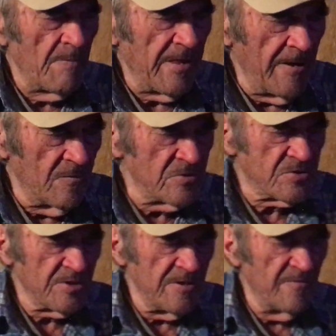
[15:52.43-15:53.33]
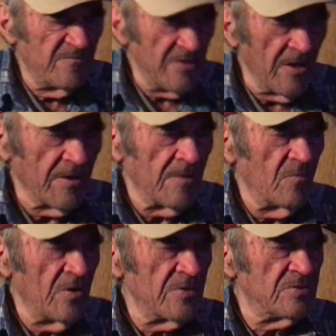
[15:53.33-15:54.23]
the event. It
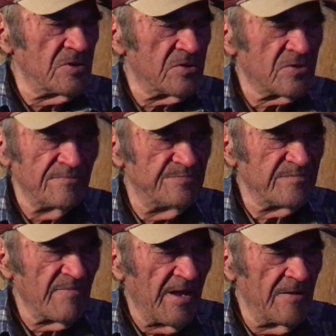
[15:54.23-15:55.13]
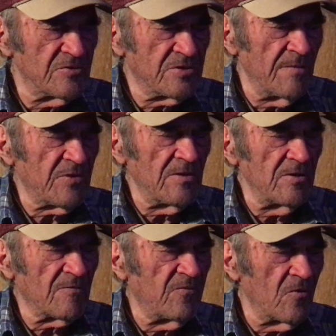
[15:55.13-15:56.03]
wasn't just, it was something to
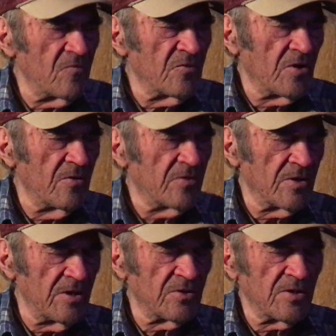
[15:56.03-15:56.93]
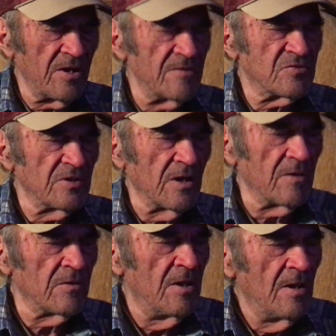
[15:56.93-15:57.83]
look forward to get the gifts and
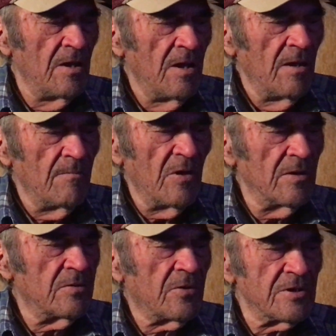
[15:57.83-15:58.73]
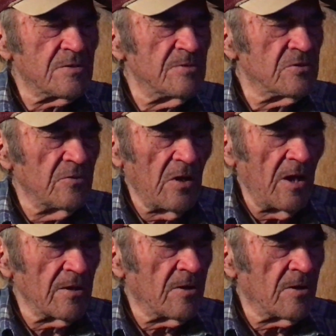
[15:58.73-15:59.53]
all. But Christmas was not